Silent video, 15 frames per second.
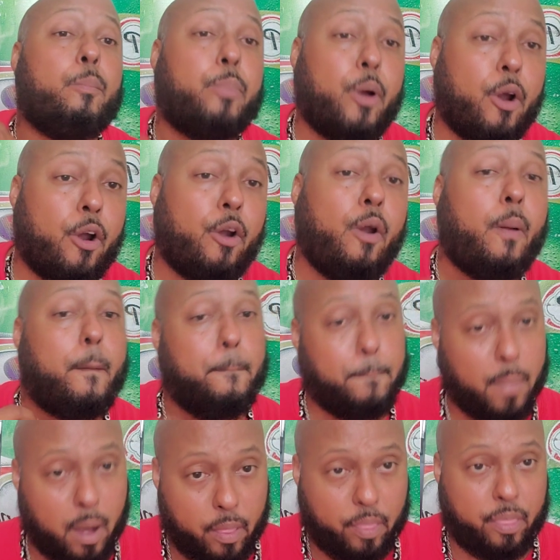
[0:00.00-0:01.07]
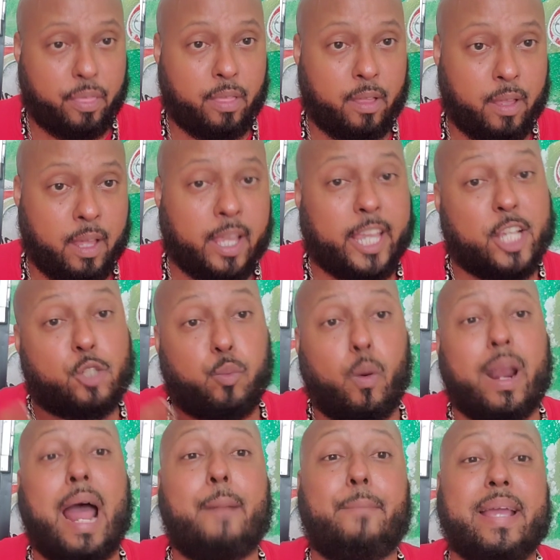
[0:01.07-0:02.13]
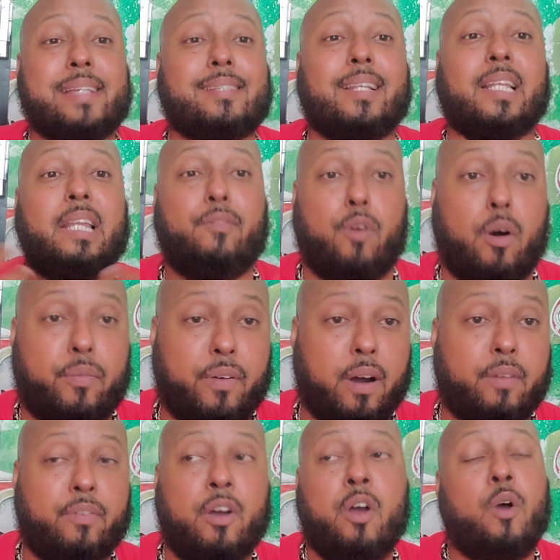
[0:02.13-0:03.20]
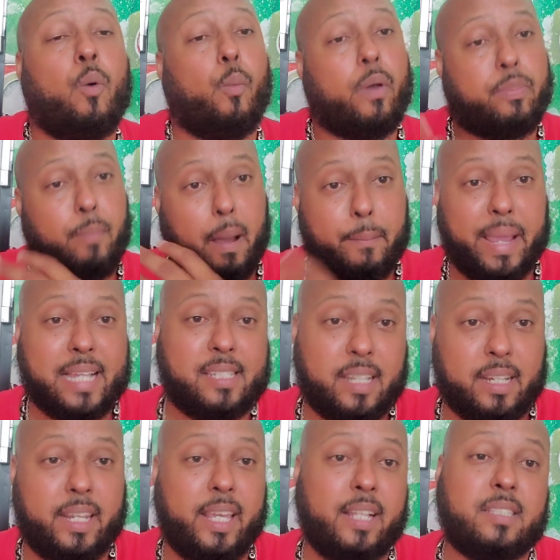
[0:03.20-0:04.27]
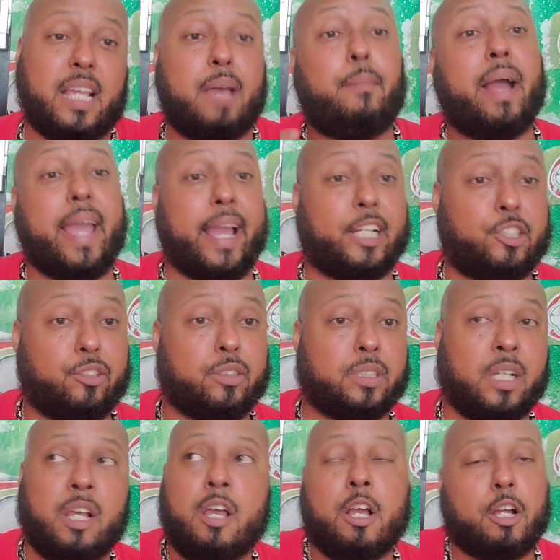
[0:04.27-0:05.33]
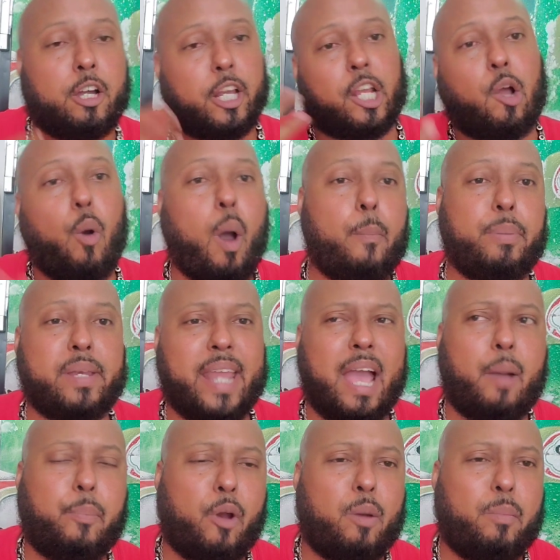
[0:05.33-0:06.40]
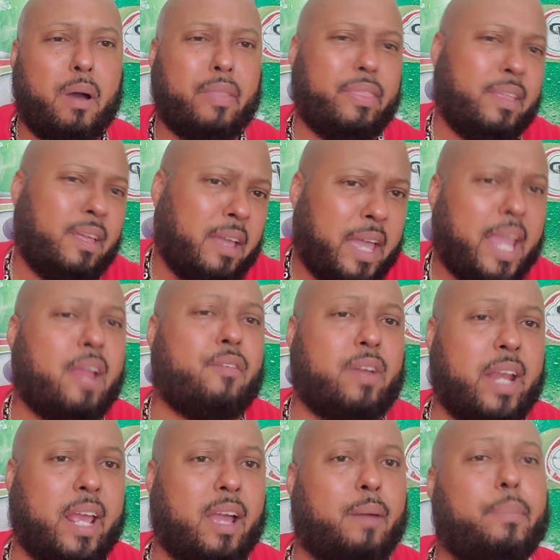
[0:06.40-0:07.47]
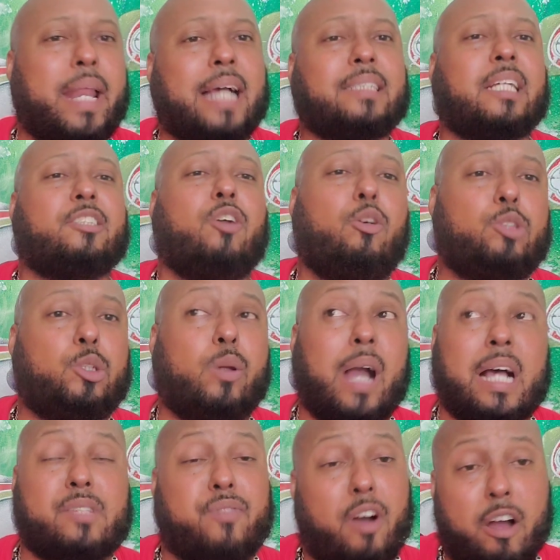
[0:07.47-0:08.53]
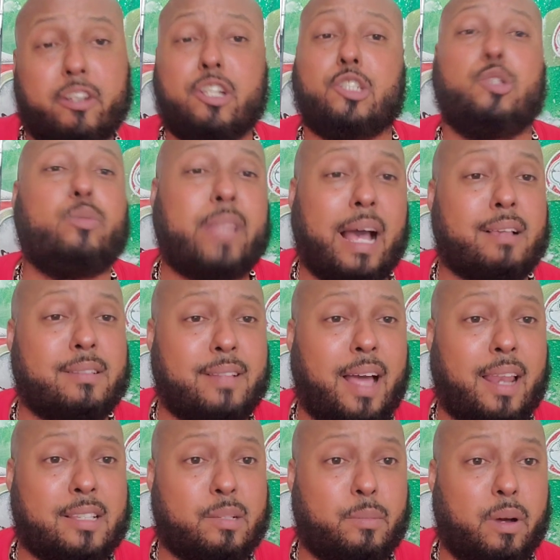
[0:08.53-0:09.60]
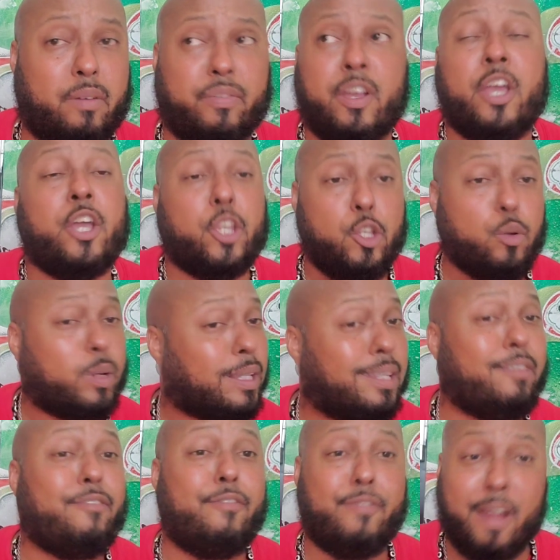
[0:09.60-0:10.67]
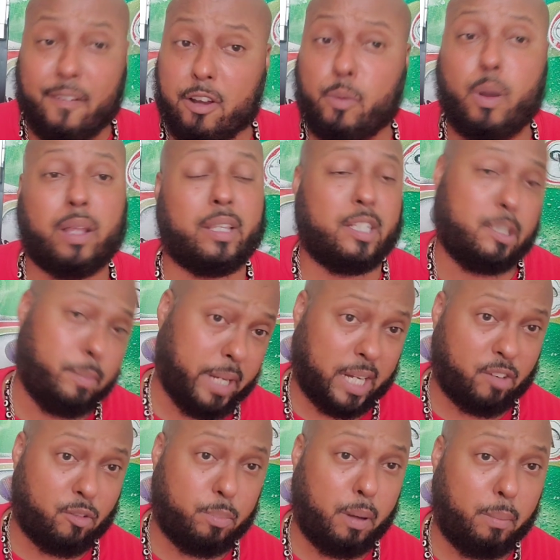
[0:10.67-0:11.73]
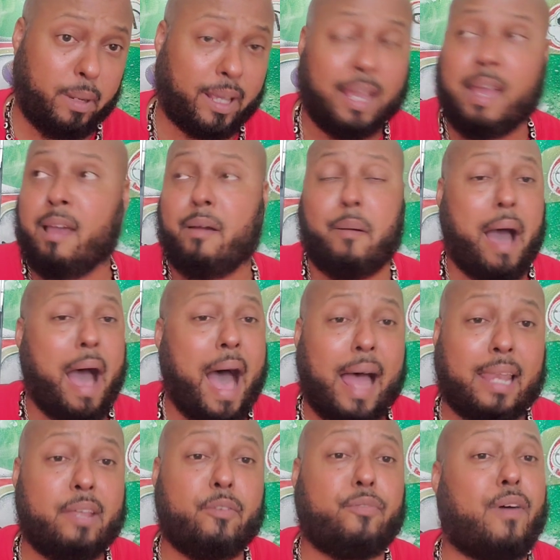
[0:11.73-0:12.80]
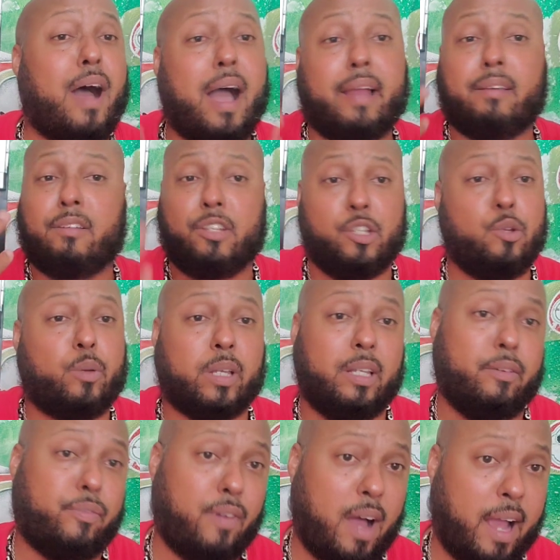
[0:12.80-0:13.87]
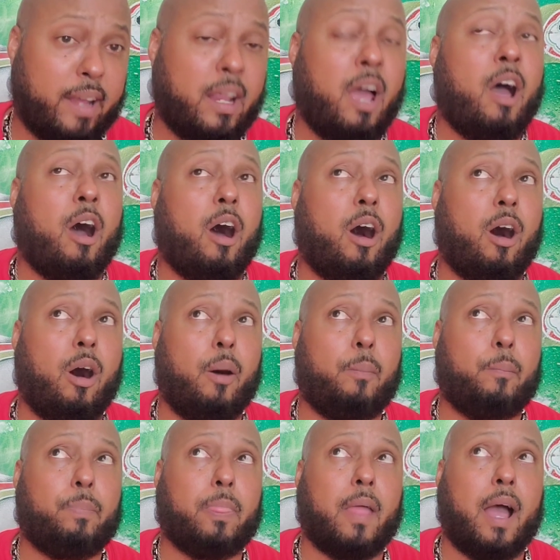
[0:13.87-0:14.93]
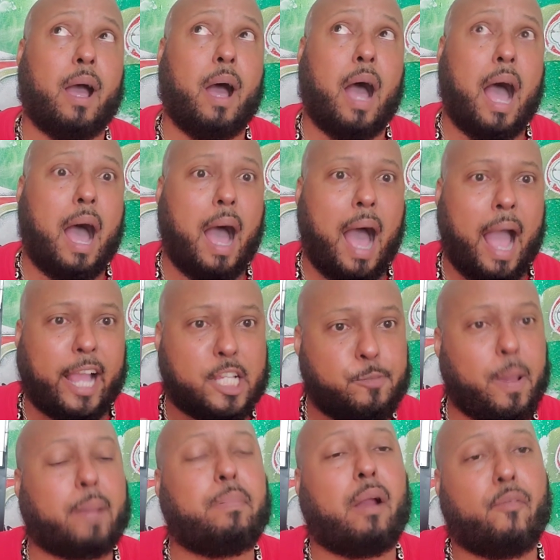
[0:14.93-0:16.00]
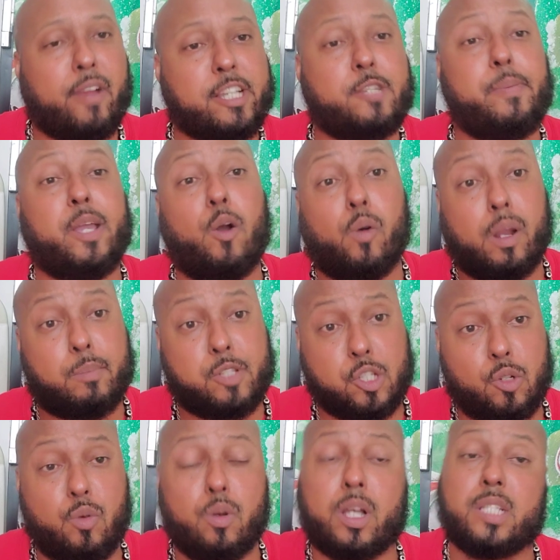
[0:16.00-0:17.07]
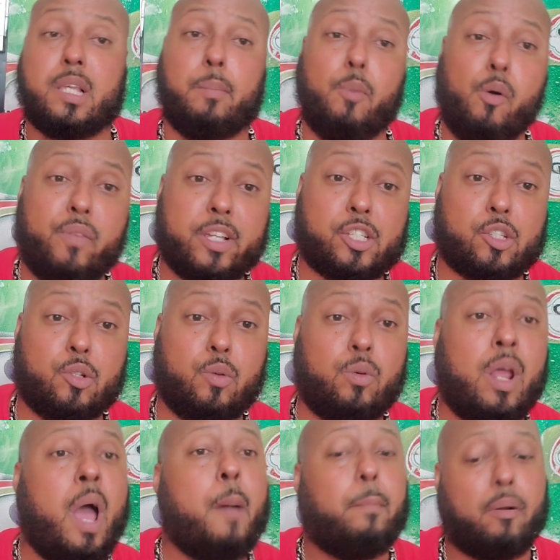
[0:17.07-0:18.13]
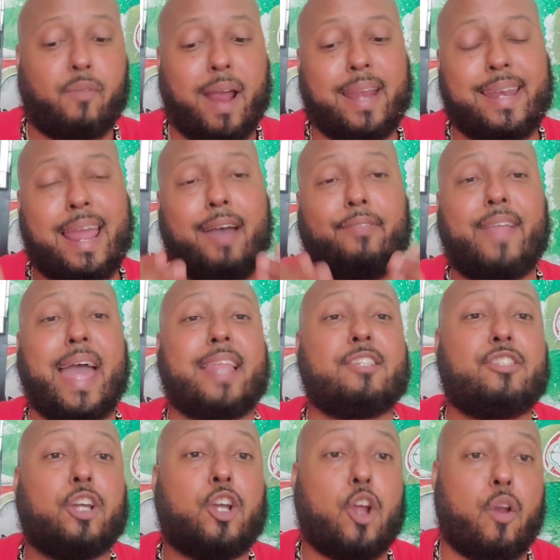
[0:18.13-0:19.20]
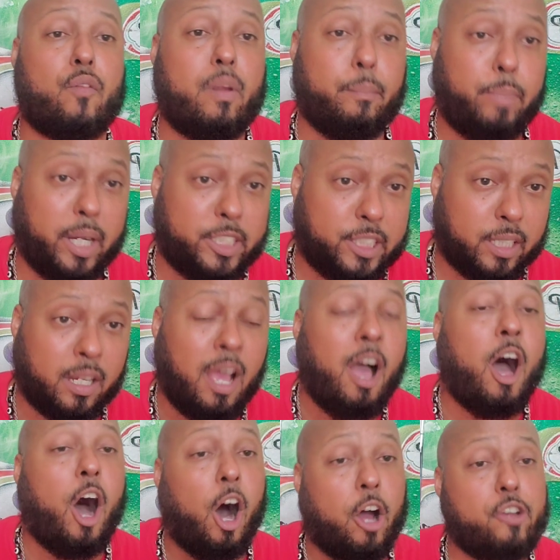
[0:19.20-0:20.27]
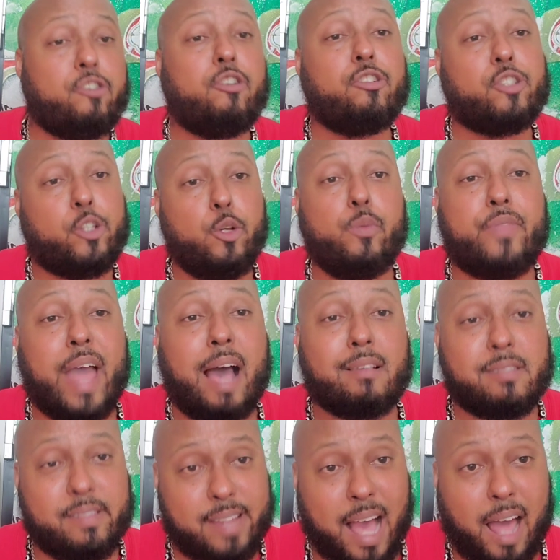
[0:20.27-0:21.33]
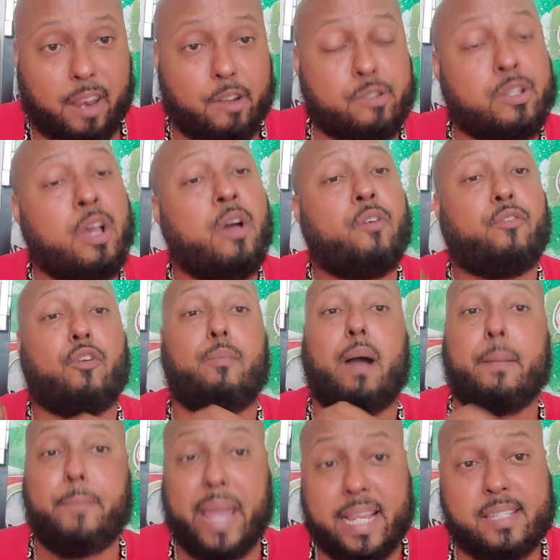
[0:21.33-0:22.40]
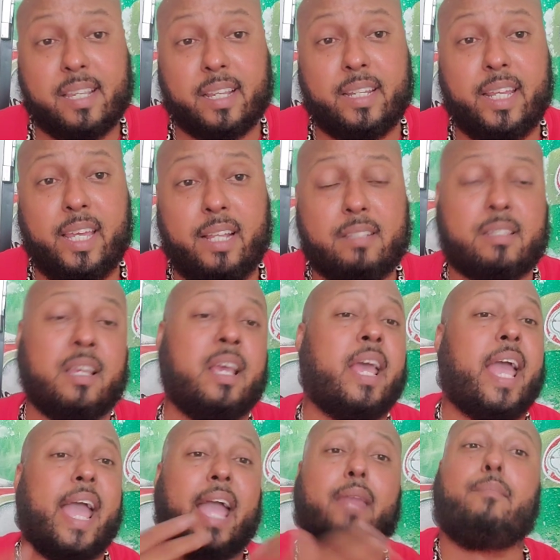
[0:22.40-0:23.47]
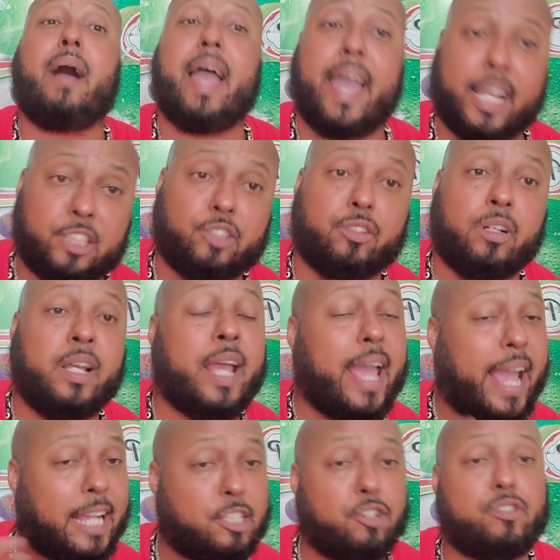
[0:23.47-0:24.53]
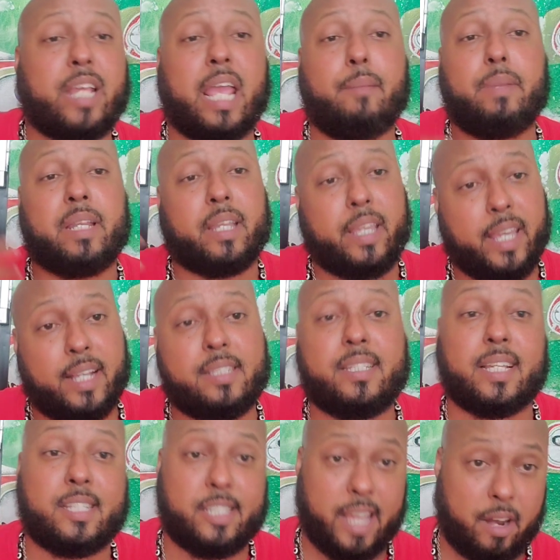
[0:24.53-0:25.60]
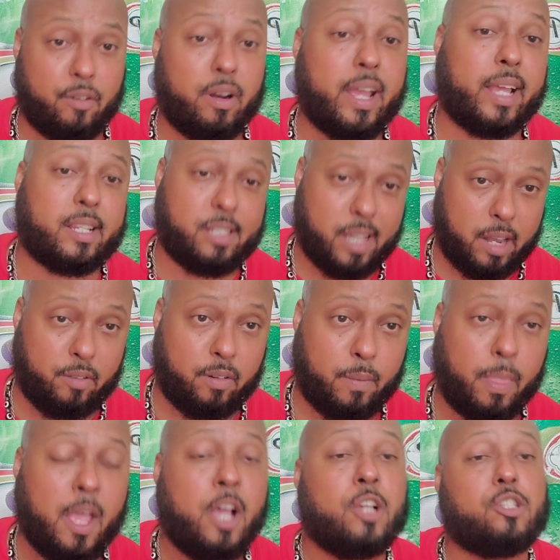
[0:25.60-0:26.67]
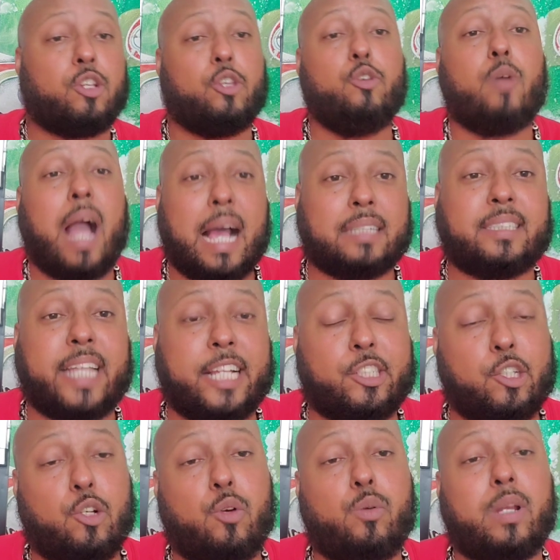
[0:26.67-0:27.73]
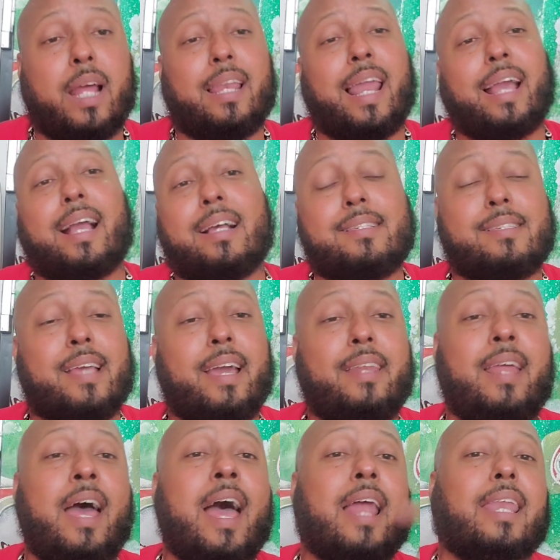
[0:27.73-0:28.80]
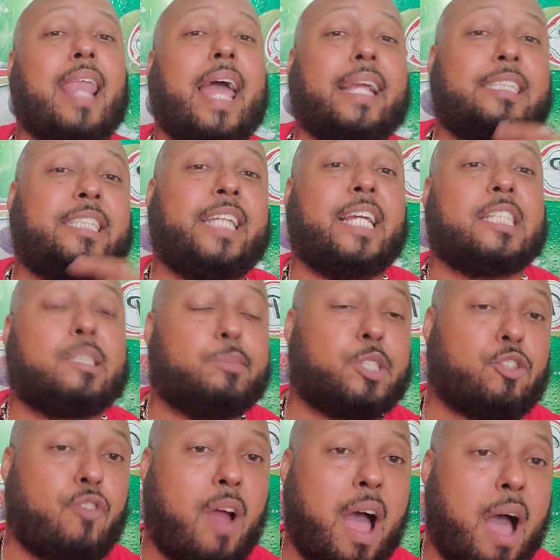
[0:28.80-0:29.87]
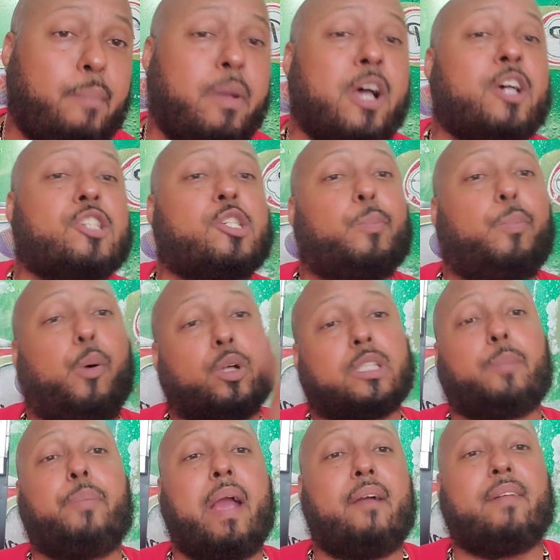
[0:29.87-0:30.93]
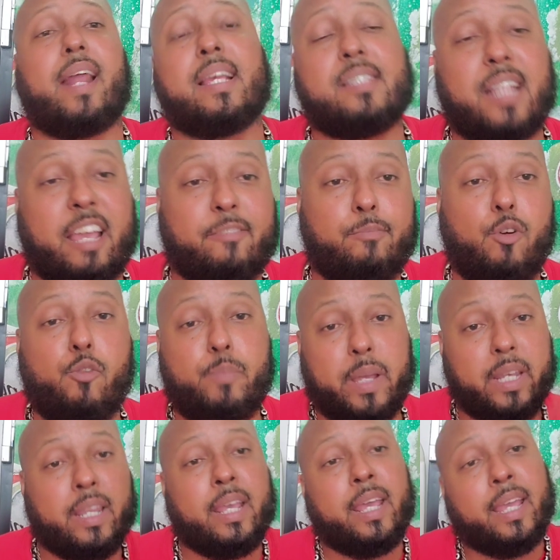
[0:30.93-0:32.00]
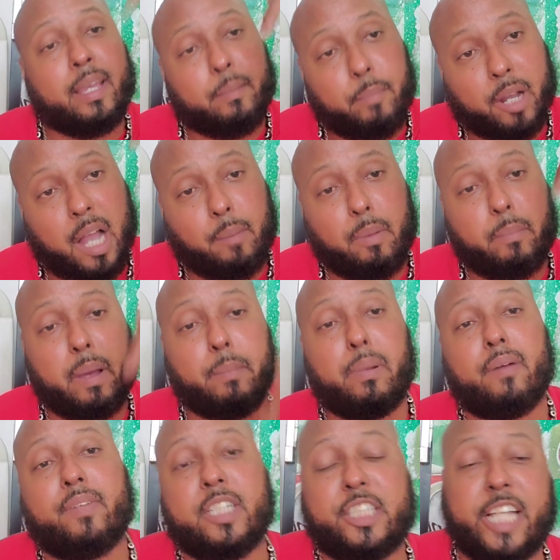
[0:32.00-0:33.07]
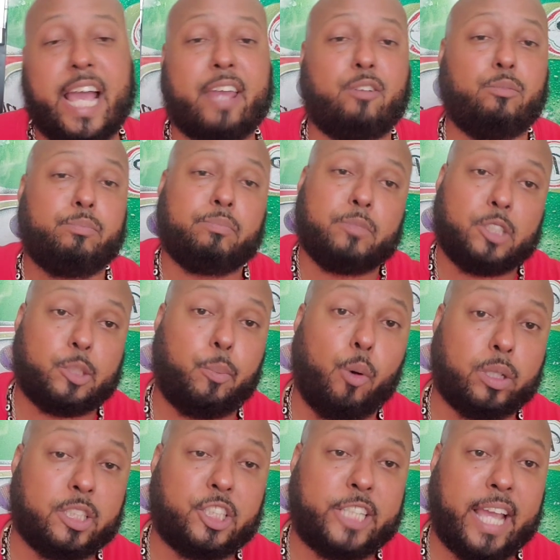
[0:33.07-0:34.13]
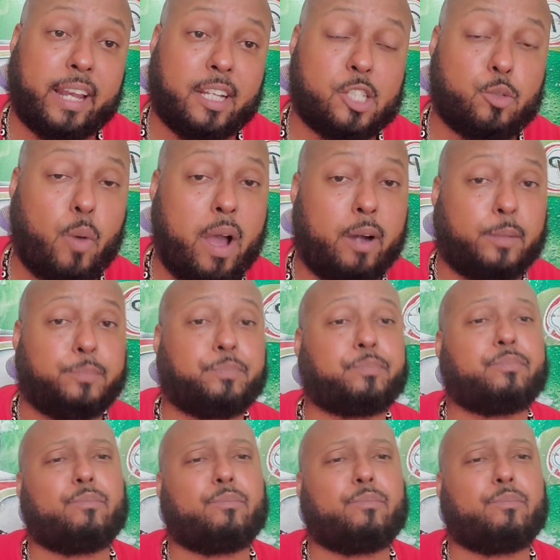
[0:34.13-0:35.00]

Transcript: per month is what I basically live off of with my basic needs and my extras. Could it go up and down per month? Here and there. But as I told you guys, for under $2,000 a month, you can live very well in the Dominican Republic. I live fine. You can live fine. I expect my rent to be going up soon because I'm moving soon. But right now, that is the current budget. Under $2,000 for my basic needs and my extra entertainment, kids, etc., etc. So you guys stay tuned. Like I said, like, share, subscribe, support the Paradise Life movement, become a member of the channel, support the channel as well.